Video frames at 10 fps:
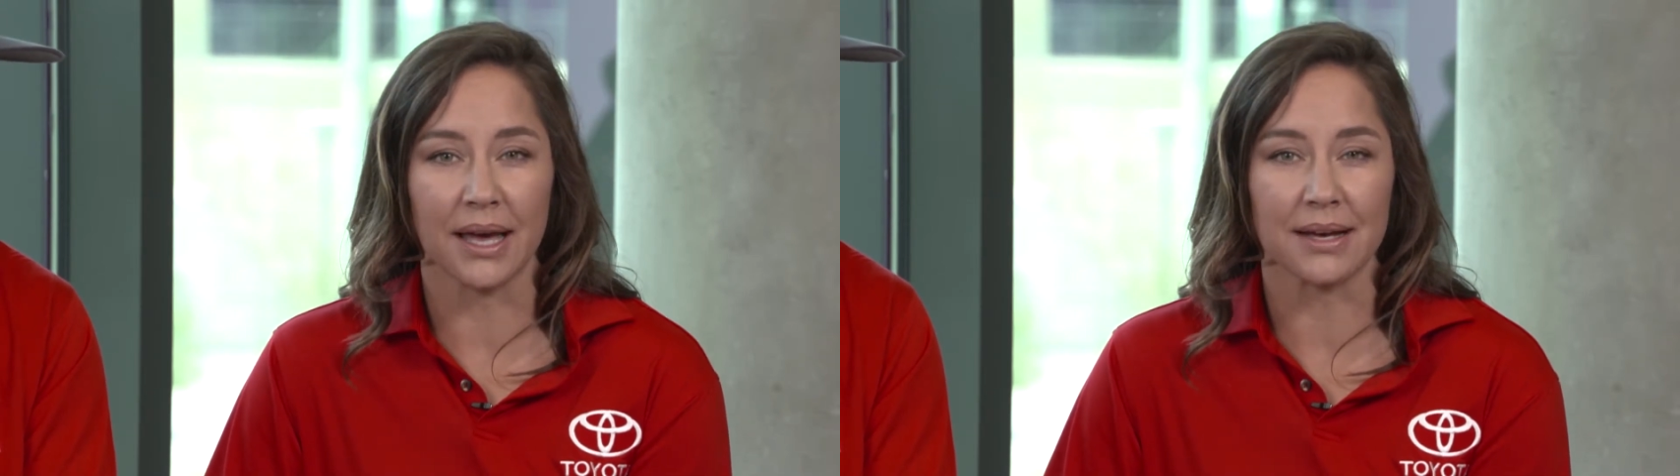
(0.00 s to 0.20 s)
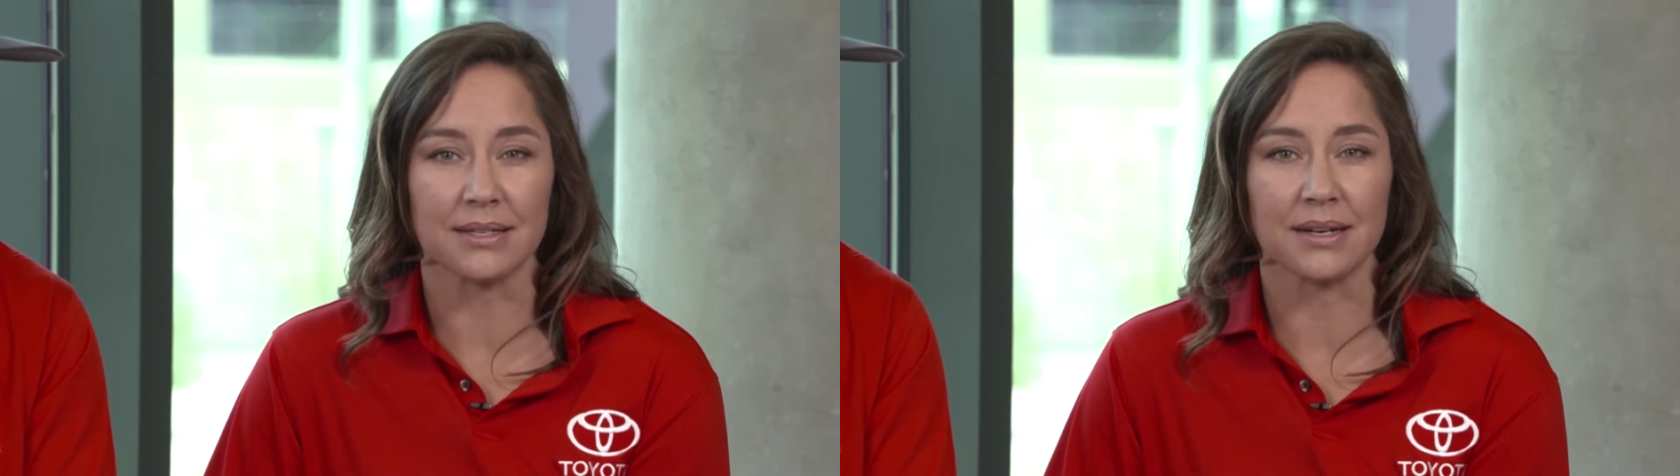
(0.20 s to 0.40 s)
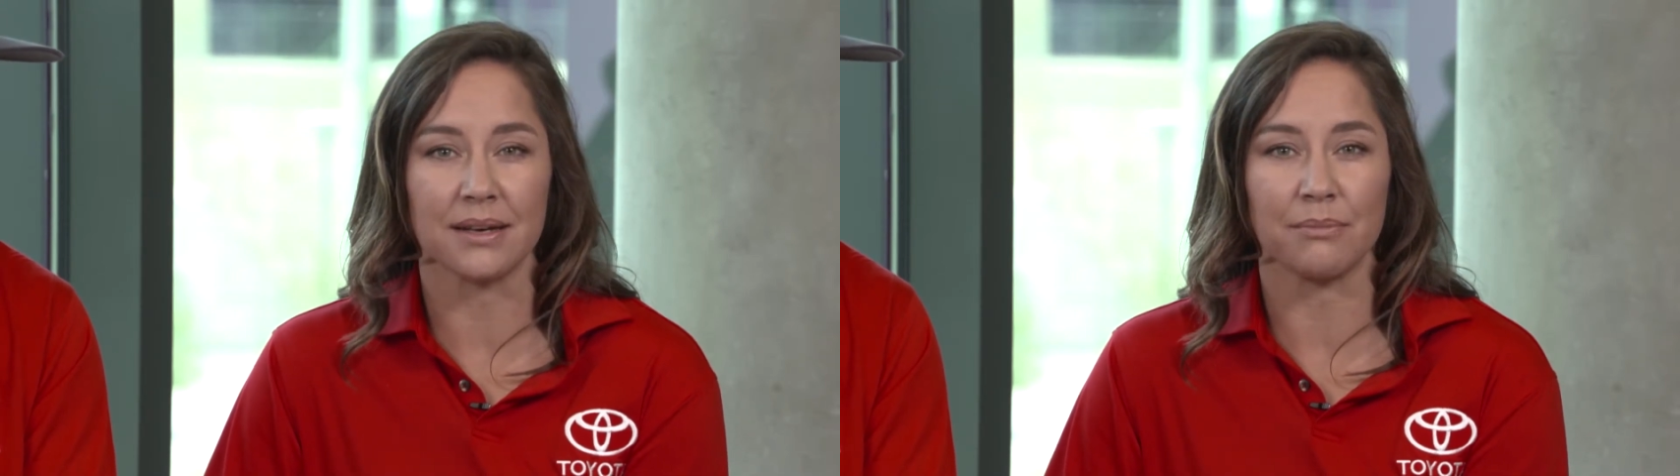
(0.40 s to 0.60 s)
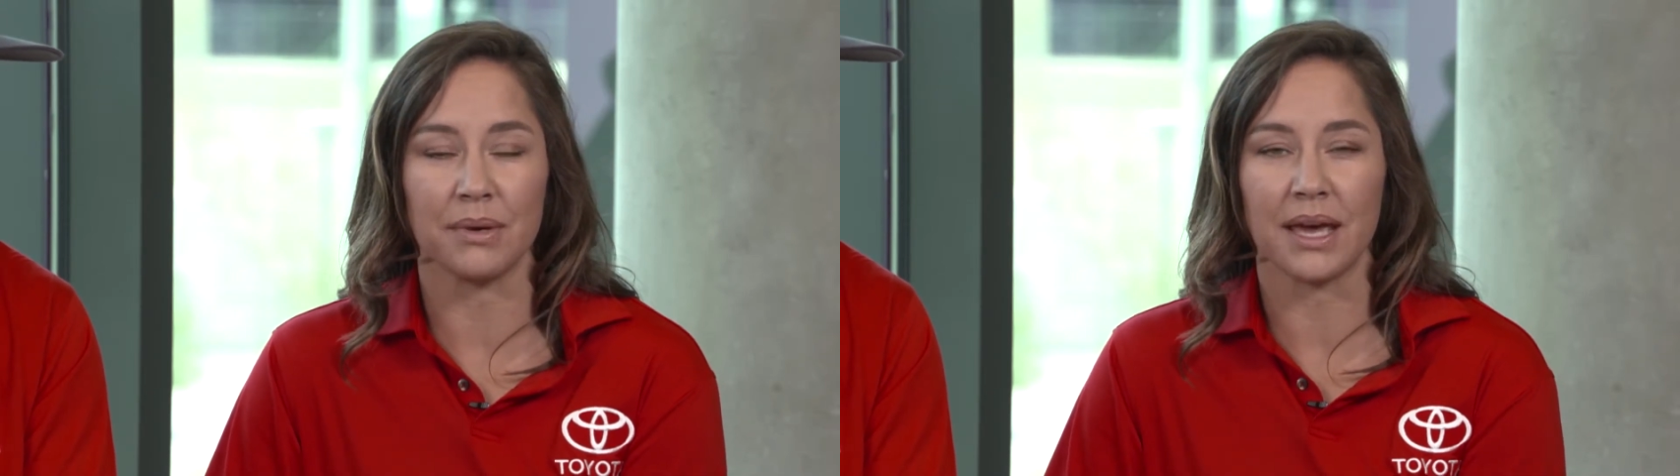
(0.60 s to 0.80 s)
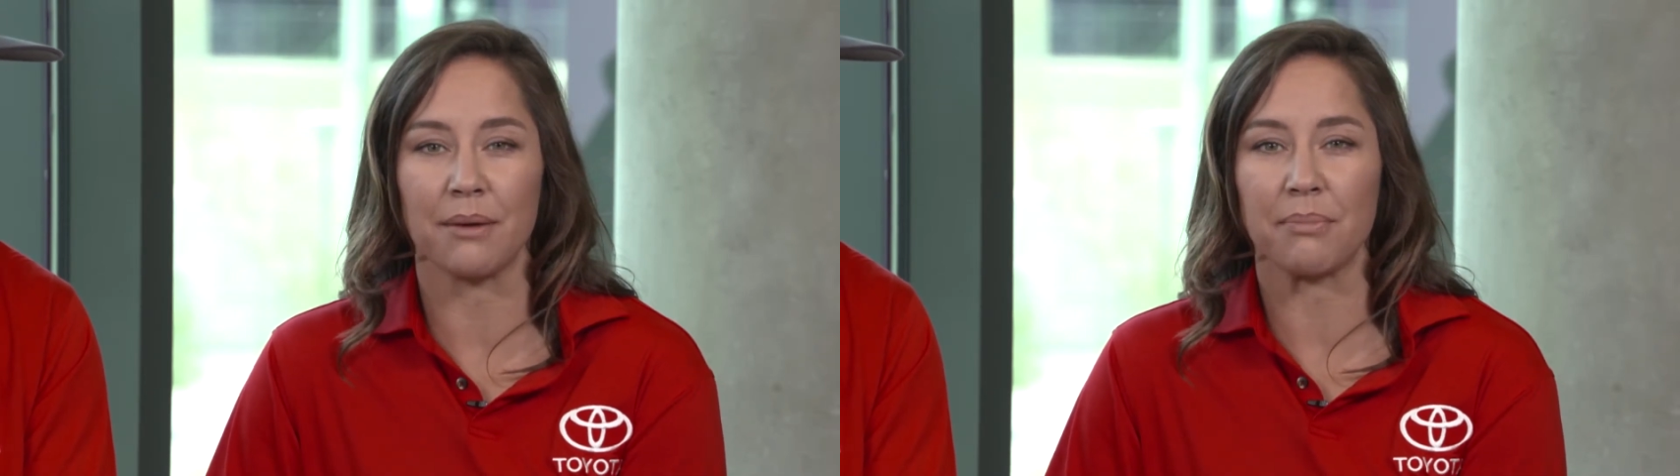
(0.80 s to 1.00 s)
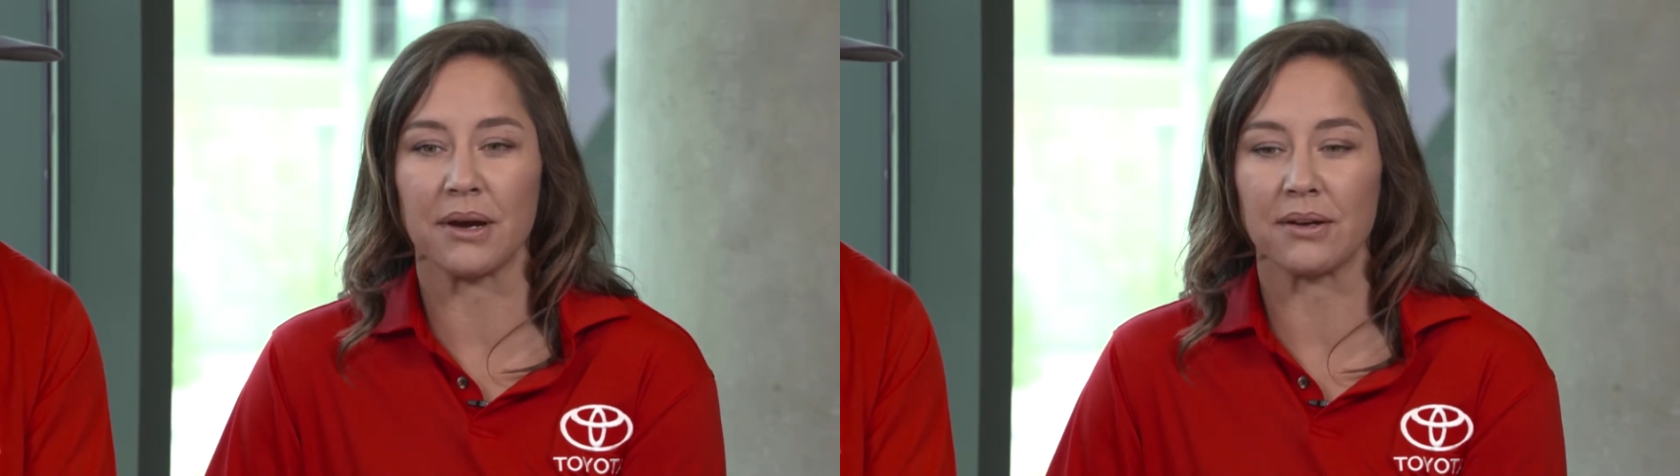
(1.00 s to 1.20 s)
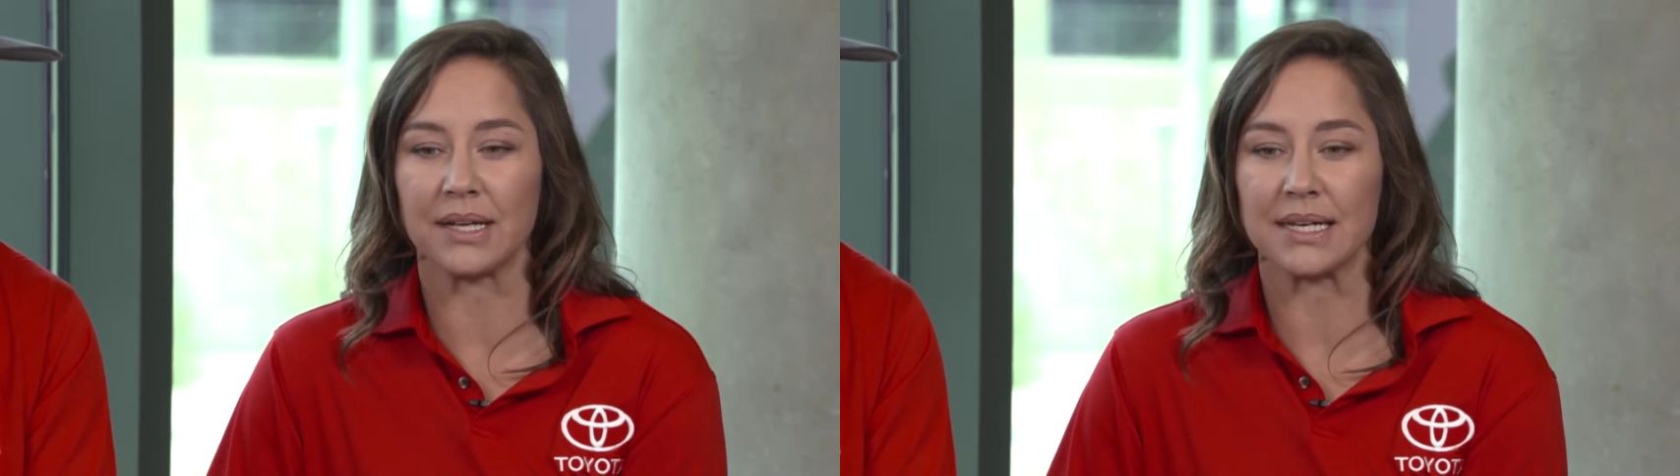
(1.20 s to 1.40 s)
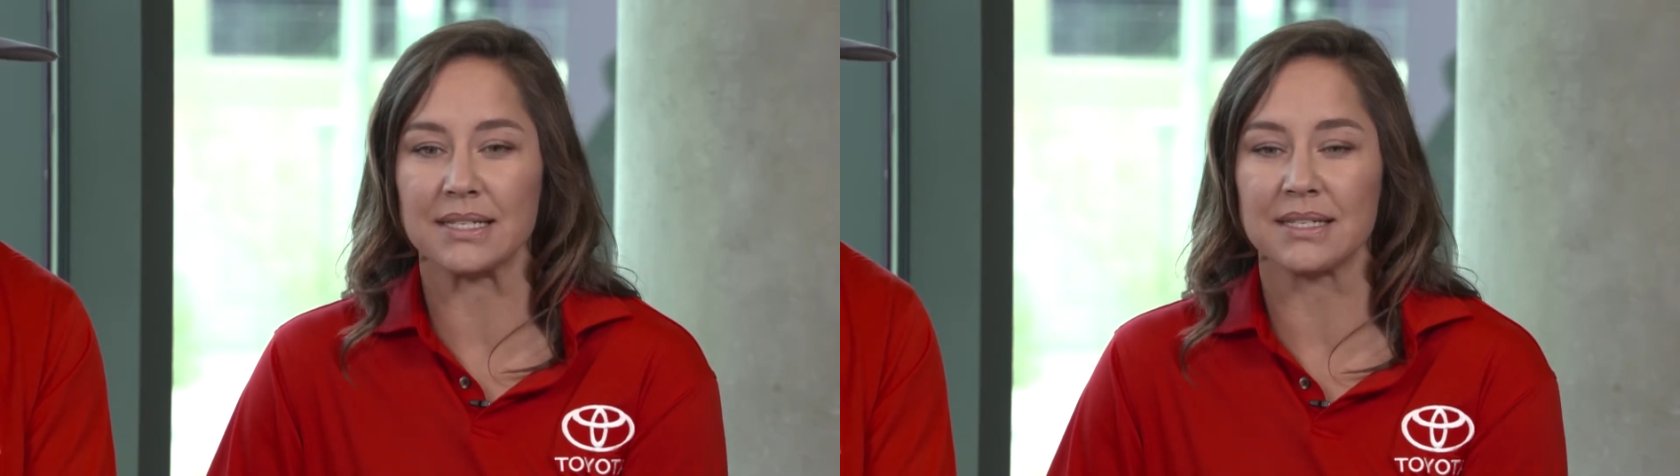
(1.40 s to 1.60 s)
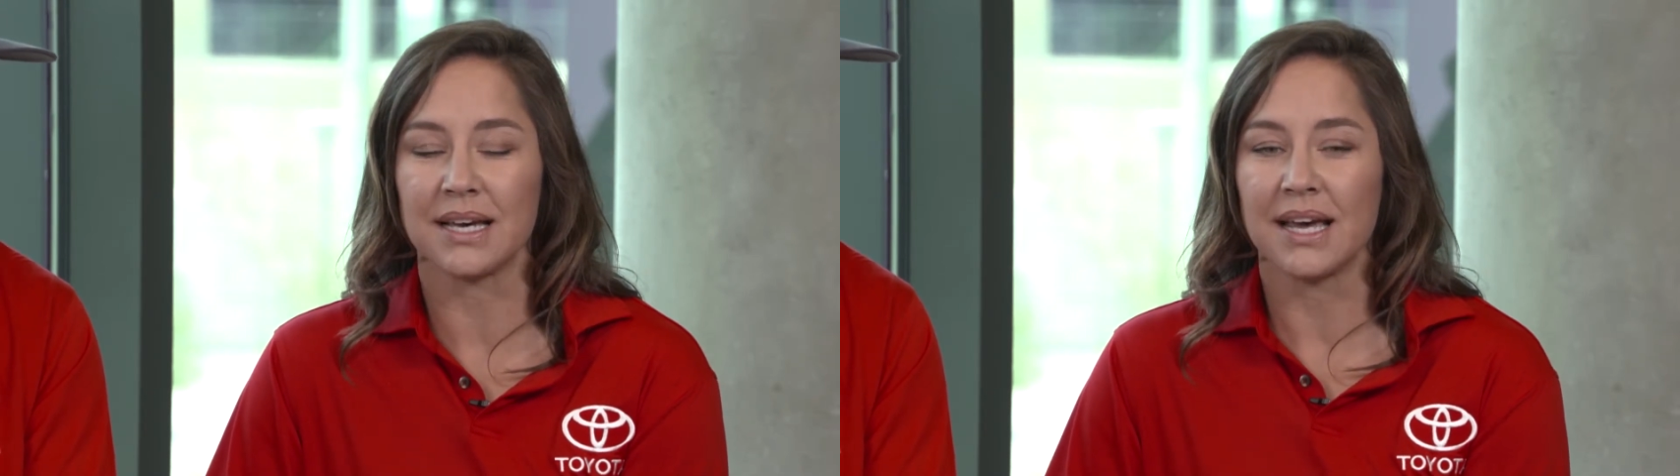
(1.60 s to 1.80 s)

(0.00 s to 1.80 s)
accident and became paralyzed.